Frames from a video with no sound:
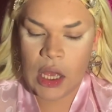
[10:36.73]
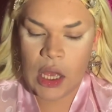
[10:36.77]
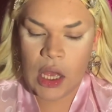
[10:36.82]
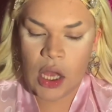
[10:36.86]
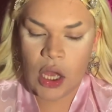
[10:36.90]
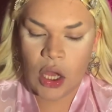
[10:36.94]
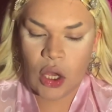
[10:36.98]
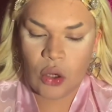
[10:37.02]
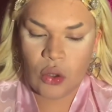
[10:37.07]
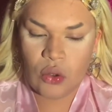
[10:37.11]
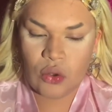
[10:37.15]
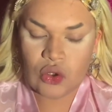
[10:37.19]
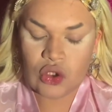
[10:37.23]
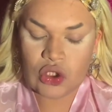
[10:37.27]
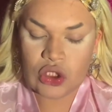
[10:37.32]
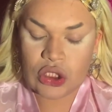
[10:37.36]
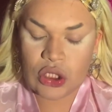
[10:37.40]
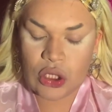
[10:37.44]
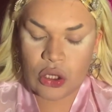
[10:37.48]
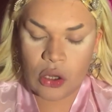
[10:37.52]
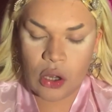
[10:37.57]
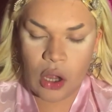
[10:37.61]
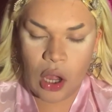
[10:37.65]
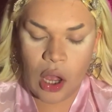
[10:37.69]
who
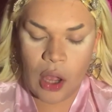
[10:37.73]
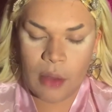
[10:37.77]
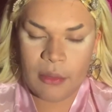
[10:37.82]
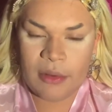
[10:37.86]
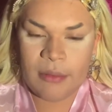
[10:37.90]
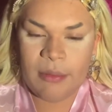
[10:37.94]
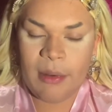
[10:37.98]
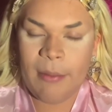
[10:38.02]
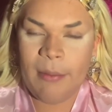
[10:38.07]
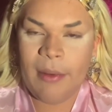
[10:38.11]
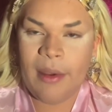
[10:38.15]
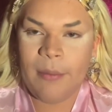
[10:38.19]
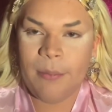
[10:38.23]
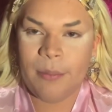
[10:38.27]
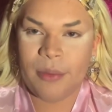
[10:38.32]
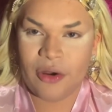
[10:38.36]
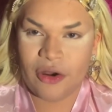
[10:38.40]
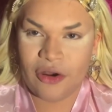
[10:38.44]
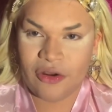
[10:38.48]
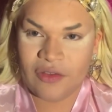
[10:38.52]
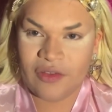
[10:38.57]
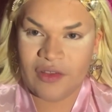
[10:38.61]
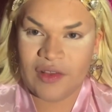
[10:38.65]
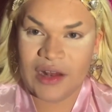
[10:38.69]
still call me by my
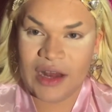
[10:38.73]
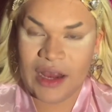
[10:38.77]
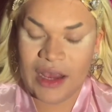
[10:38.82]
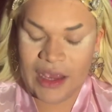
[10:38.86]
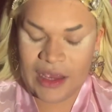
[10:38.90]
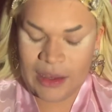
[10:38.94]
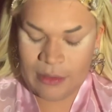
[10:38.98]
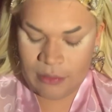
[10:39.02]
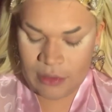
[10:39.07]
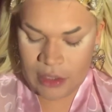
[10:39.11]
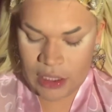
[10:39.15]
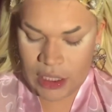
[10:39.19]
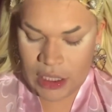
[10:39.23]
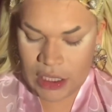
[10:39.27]
birth name,